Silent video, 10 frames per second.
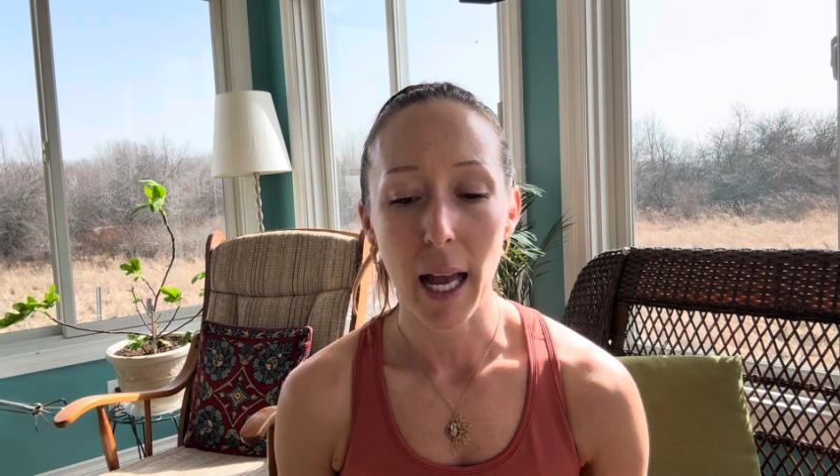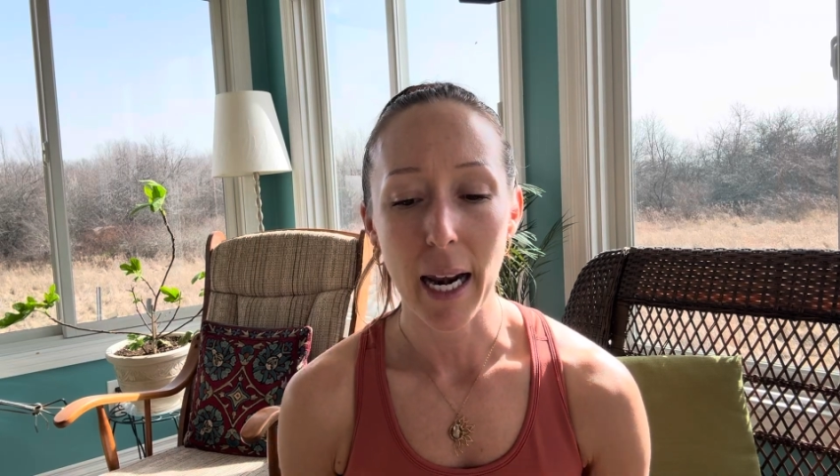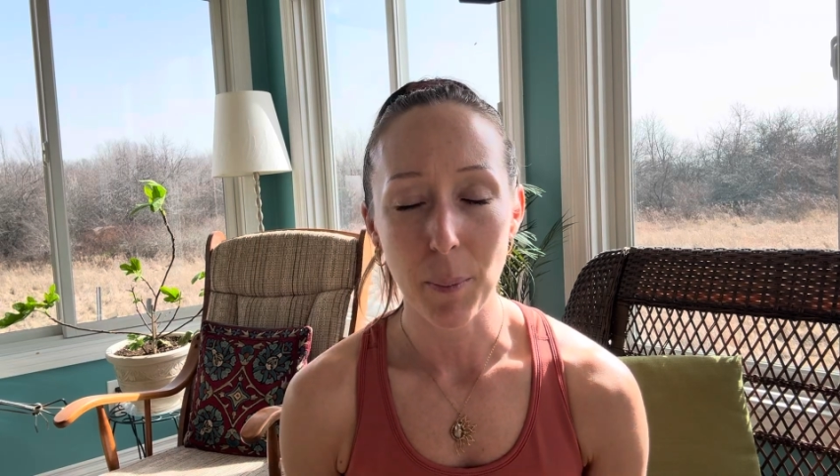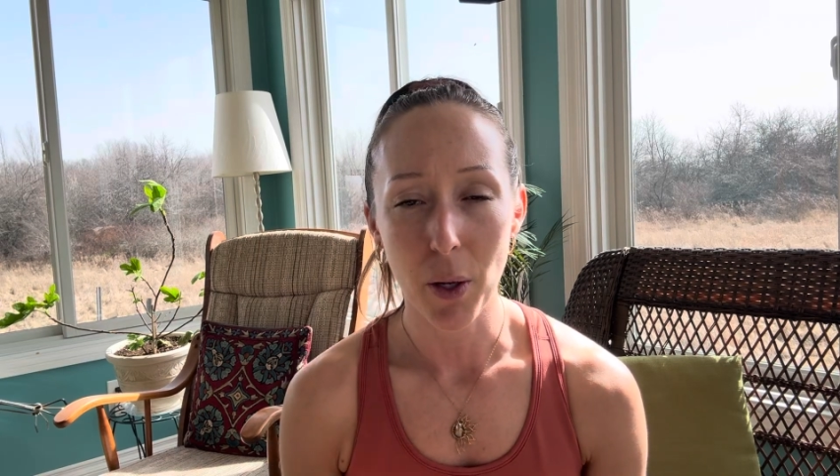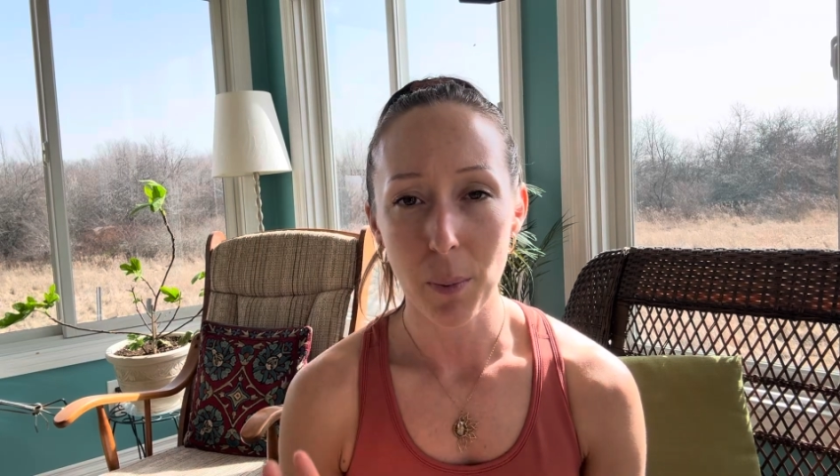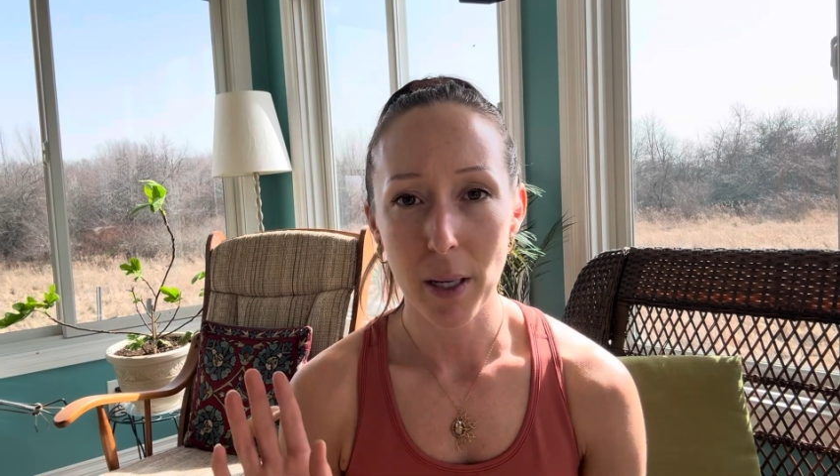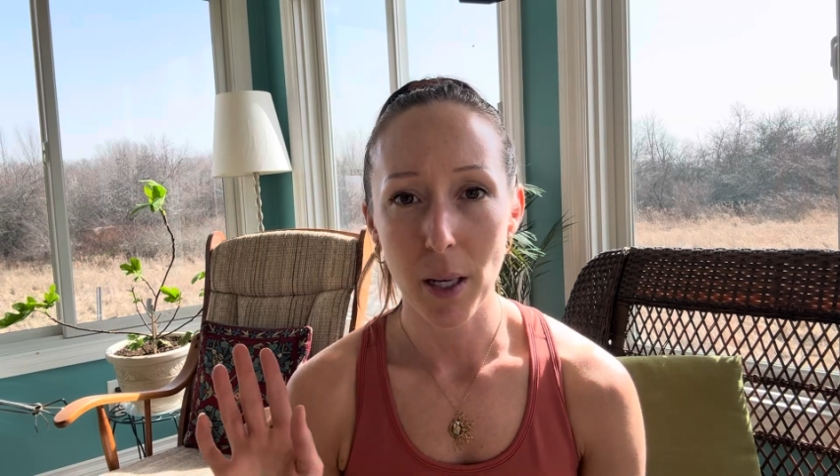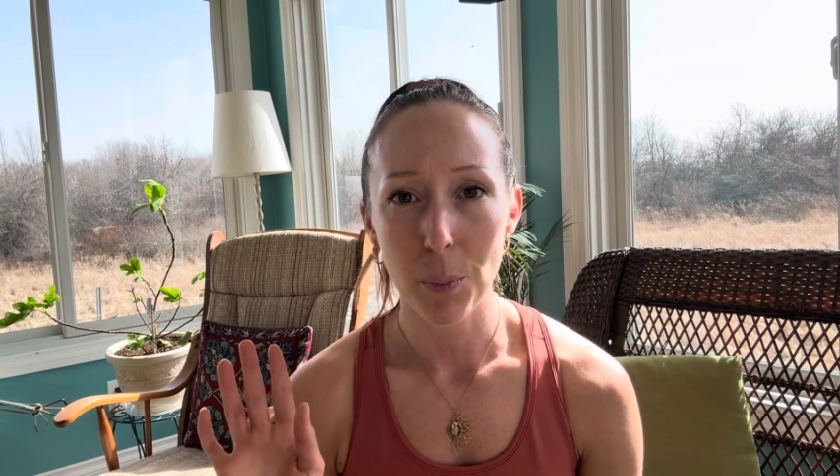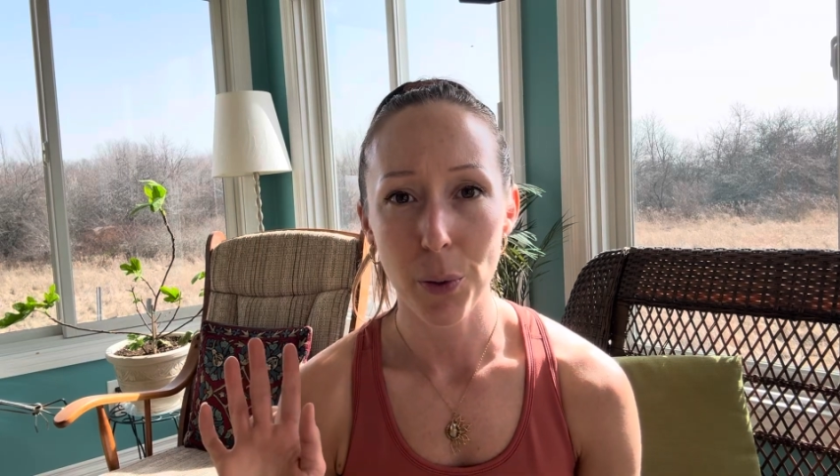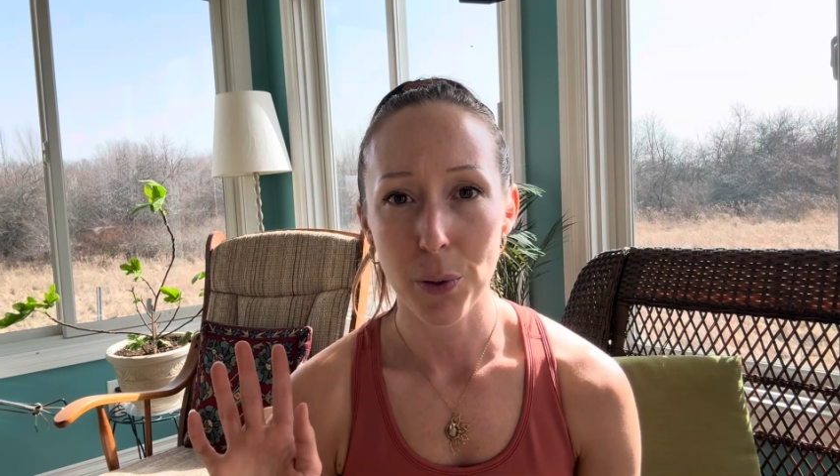and I'm going to be
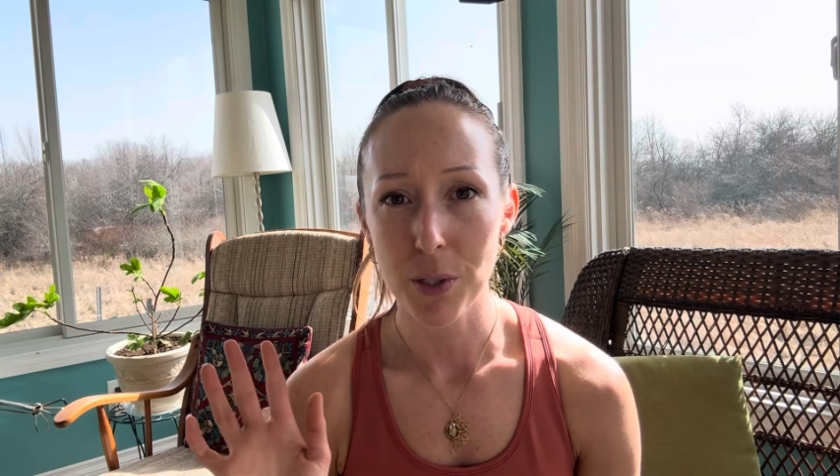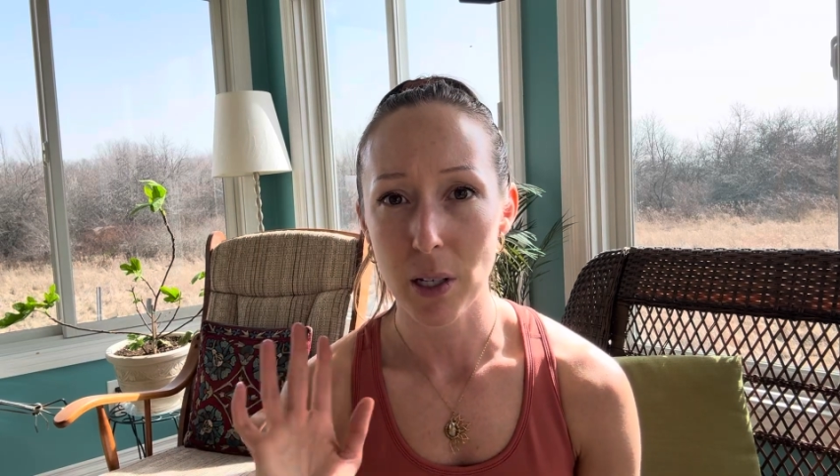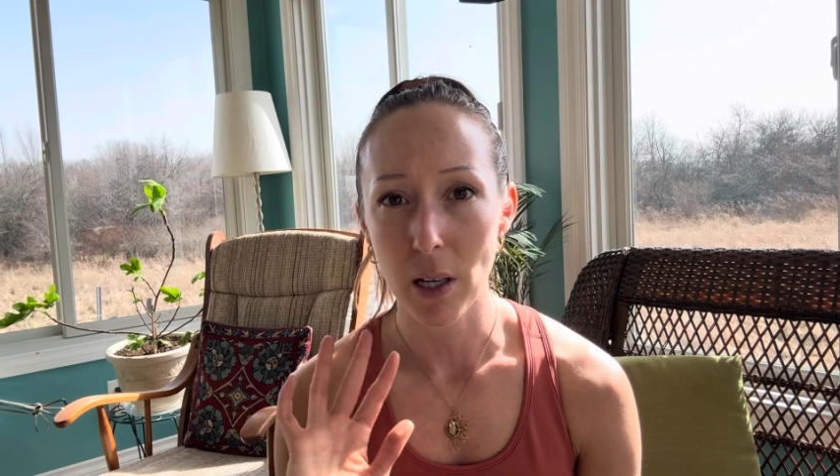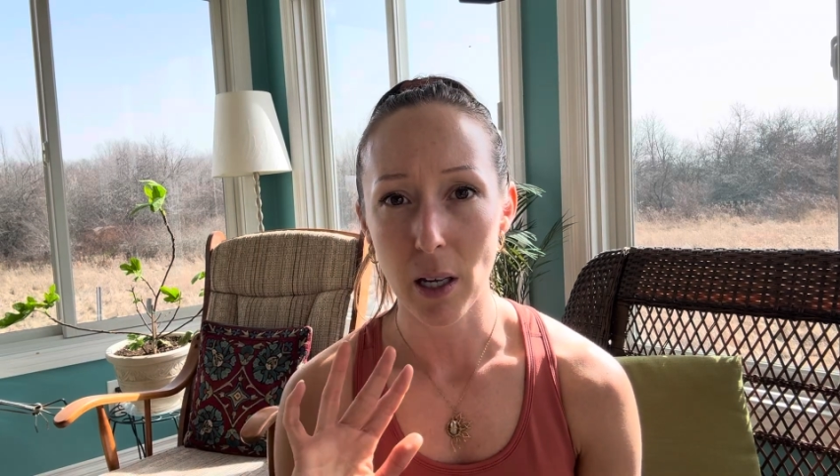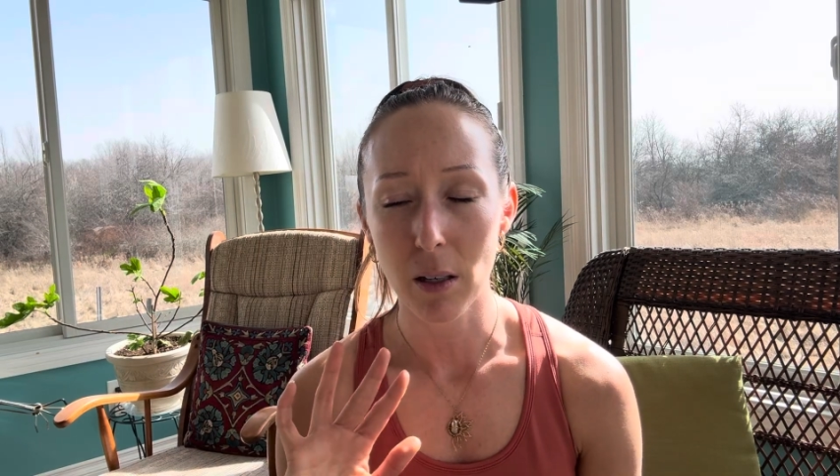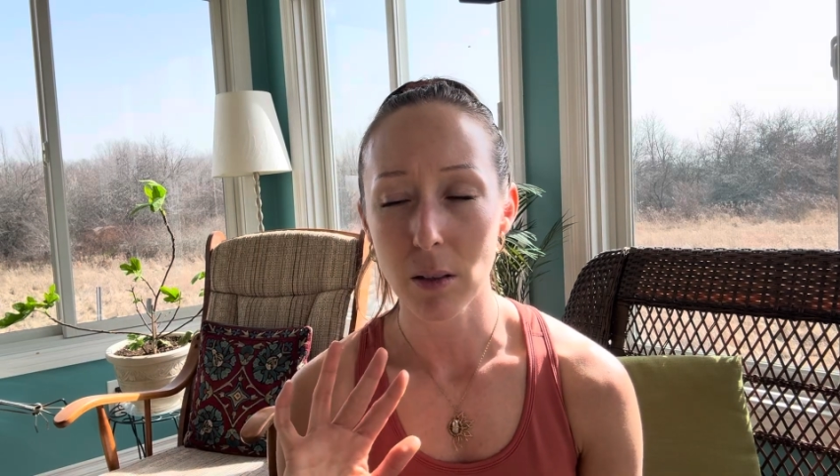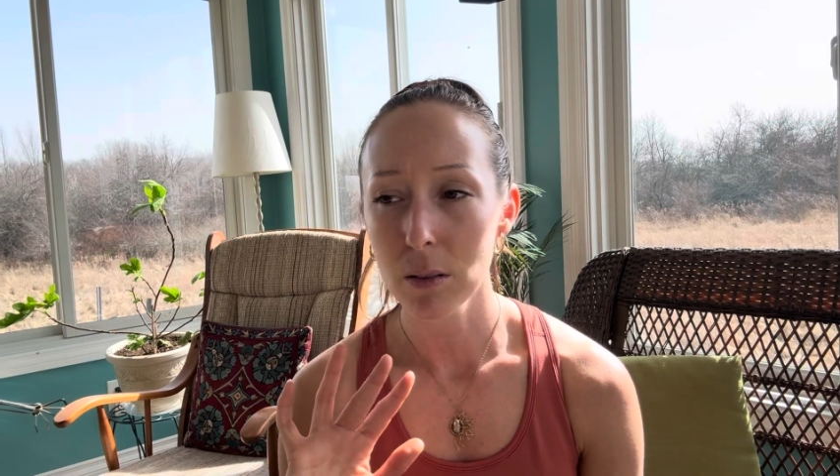producing